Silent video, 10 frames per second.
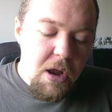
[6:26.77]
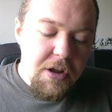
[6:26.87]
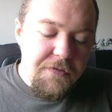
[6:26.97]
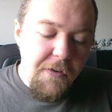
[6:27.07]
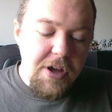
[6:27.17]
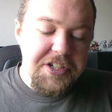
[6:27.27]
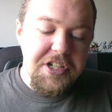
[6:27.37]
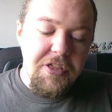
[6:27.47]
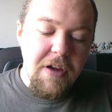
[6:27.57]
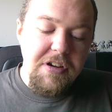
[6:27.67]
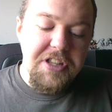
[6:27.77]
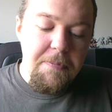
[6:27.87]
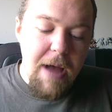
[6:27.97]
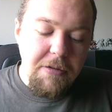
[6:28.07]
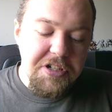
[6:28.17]
First, there is the
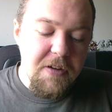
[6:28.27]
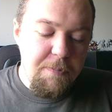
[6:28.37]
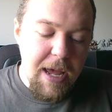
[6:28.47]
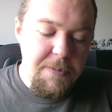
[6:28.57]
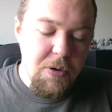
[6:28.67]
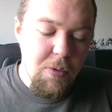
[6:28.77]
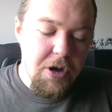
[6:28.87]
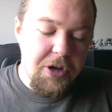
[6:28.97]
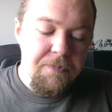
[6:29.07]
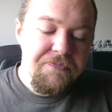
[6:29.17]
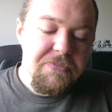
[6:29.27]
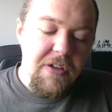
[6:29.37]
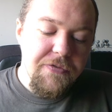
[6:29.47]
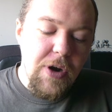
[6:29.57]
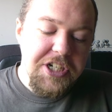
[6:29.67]
mountain of paperwork,
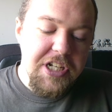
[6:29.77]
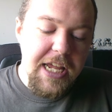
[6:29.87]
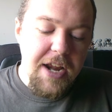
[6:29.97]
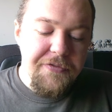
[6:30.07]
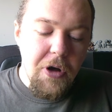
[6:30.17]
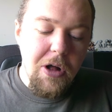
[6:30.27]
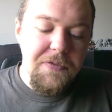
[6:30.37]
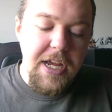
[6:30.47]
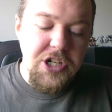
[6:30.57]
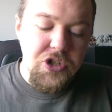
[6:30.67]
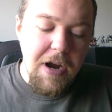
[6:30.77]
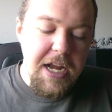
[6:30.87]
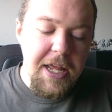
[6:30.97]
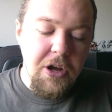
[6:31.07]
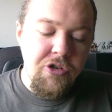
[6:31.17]
freshly involved in
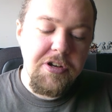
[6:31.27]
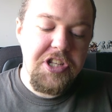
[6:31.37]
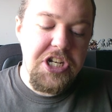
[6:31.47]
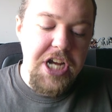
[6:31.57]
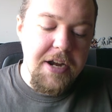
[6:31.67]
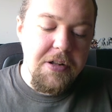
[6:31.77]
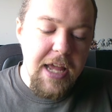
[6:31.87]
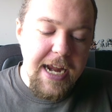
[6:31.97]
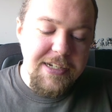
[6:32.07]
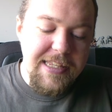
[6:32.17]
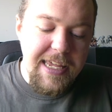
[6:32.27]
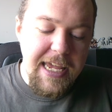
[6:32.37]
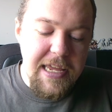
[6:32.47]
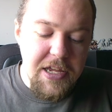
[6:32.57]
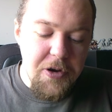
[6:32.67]
trading across the channel into the
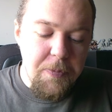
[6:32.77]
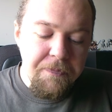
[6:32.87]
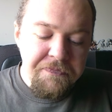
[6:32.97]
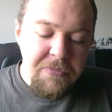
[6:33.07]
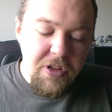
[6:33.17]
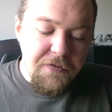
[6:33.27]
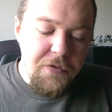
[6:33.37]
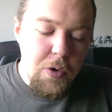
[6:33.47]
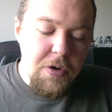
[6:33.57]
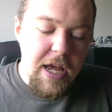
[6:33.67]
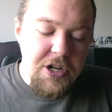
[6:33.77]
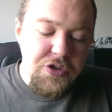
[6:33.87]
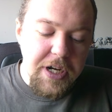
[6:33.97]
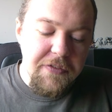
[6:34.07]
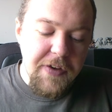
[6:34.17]
EU. The Food and
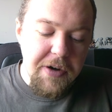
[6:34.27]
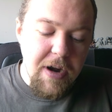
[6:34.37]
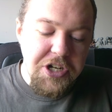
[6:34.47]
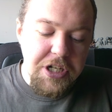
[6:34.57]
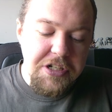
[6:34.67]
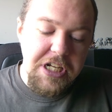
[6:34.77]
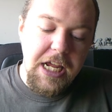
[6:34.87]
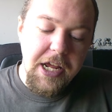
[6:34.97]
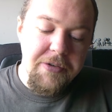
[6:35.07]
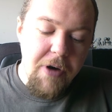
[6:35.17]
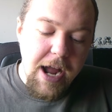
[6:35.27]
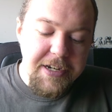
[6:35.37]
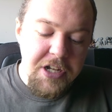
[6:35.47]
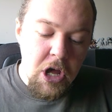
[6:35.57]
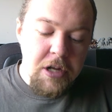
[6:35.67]
Drink Federation's Ian
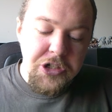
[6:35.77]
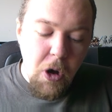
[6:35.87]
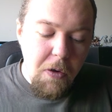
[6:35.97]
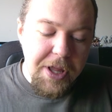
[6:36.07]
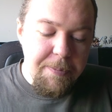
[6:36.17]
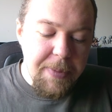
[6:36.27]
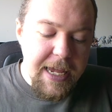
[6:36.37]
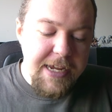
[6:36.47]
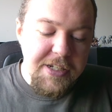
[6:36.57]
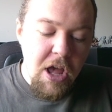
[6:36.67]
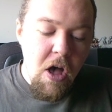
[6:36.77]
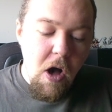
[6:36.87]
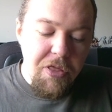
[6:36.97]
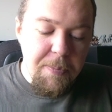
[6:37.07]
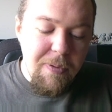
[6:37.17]
Wright told MPs
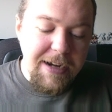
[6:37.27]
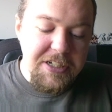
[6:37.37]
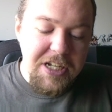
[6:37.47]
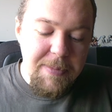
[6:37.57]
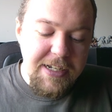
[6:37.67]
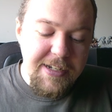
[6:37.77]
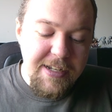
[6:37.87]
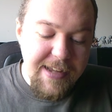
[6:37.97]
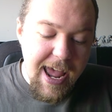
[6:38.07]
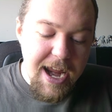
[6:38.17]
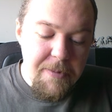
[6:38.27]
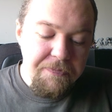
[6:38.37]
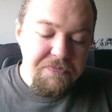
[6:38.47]
on the Brexit committee today